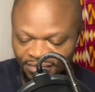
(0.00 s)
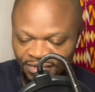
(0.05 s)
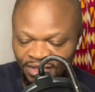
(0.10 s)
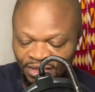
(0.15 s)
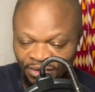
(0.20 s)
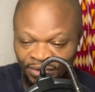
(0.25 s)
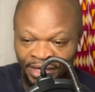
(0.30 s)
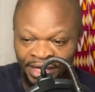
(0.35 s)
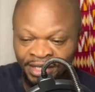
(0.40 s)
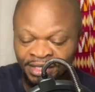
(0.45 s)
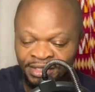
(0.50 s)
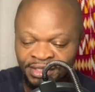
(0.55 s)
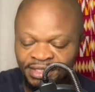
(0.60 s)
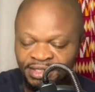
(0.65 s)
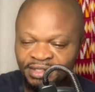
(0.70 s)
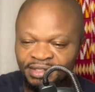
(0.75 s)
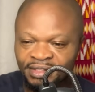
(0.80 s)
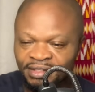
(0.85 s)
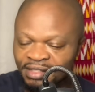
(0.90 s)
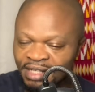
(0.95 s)

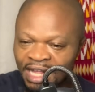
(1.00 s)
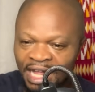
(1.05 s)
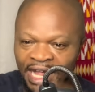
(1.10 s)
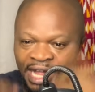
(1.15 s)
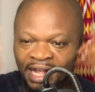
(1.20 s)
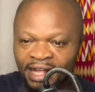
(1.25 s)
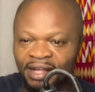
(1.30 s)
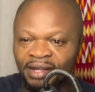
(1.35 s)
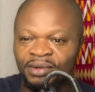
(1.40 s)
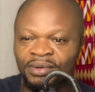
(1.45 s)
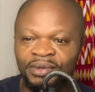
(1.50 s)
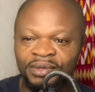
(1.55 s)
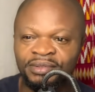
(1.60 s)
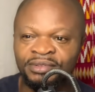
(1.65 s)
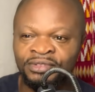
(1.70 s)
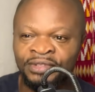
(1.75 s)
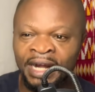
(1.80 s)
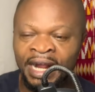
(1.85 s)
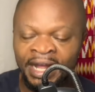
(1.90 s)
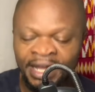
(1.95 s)
Rinse,
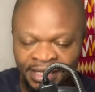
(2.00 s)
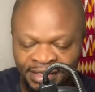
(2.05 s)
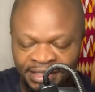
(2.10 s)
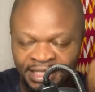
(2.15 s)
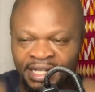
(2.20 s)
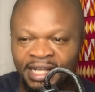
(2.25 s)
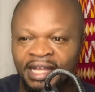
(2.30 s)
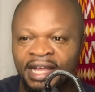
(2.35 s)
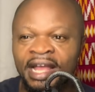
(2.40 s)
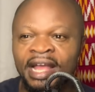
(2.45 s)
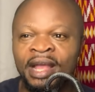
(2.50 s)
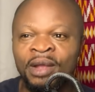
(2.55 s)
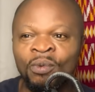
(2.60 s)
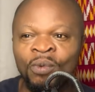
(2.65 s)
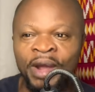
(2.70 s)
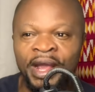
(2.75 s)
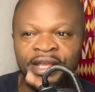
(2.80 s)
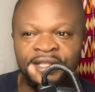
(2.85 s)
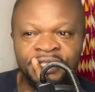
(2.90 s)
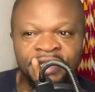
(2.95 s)
dry it, and
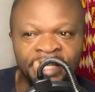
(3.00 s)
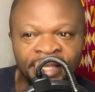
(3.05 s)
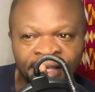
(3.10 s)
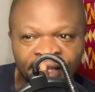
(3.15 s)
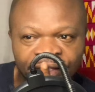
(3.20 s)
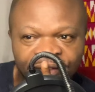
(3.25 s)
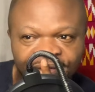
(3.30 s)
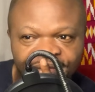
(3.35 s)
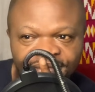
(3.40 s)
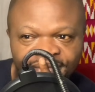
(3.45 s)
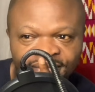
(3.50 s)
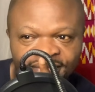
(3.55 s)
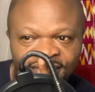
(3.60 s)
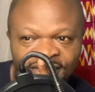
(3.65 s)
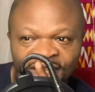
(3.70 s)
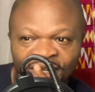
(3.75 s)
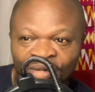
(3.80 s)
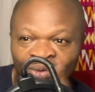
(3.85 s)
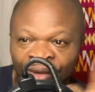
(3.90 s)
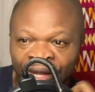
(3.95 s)
wear it again.
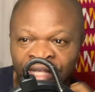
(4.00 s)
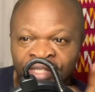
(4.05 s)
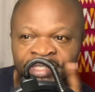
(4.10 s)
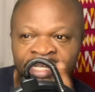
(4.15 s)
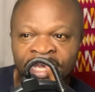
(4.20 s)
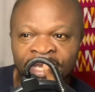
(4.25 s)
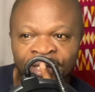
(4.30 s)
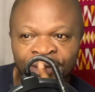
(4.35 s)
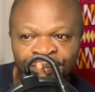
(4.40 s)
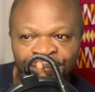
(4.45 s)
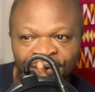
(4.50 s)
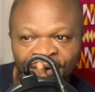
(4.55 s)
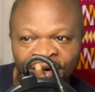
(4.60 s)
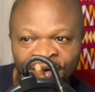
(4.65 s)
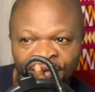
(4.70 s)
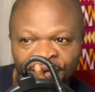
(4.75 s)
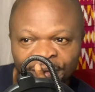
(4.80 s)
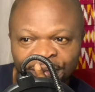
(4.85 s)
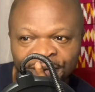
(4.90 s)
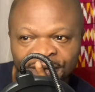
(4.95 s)
Rinse and
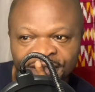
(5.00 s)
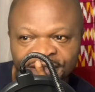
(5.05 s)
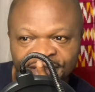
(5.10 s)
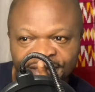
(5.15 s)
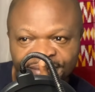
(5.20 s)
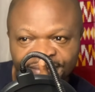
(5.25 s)
repeat.